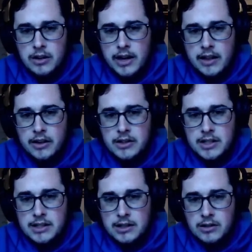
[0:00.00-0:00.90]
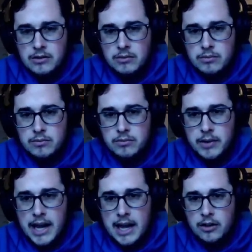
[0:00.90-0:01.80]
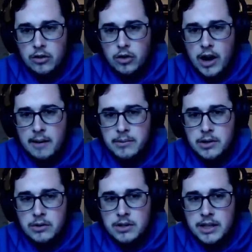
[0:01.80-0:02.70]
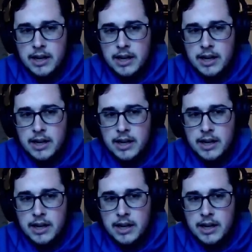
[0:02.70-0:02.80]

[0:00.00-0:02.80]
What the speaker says: Oh yeah, there's these little mechanical crab dudes.